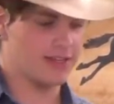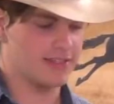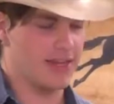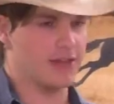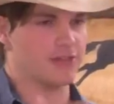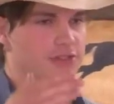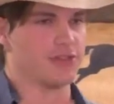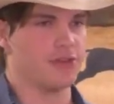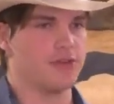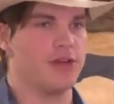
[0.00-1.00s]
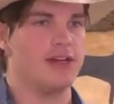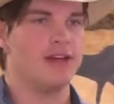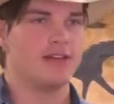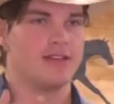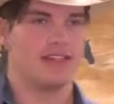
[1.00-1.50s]
cycles through
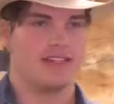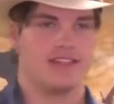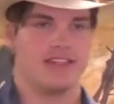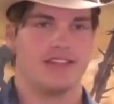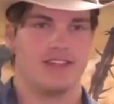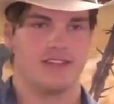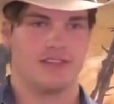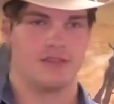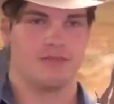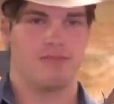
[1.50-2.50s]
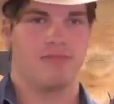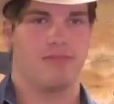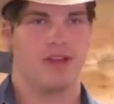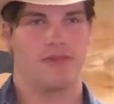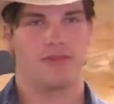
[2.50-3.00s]
these seasons. You're
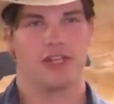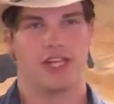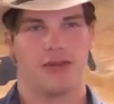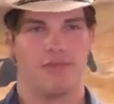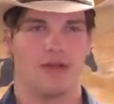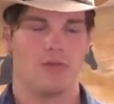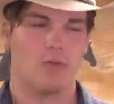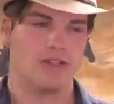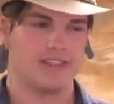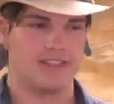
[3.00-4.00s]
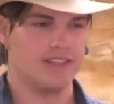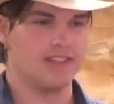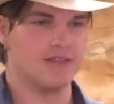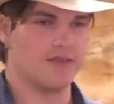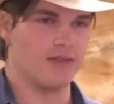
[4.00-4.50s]
never really going to be in one
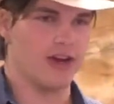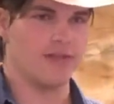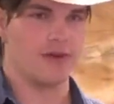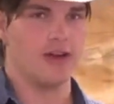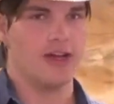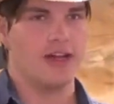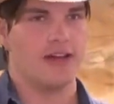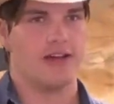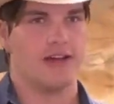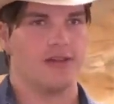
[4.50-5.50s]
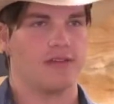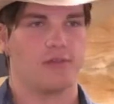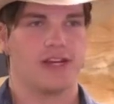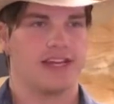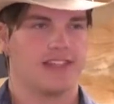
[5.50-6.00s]
season forever. Um,
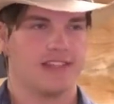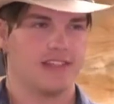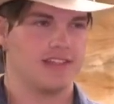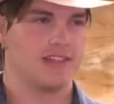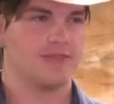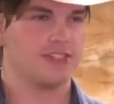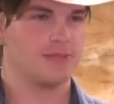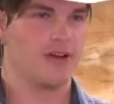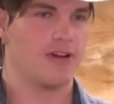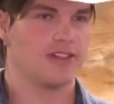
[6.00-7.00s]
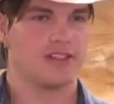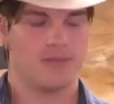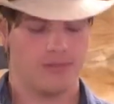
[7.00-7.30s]
everybody has seasons of despair at some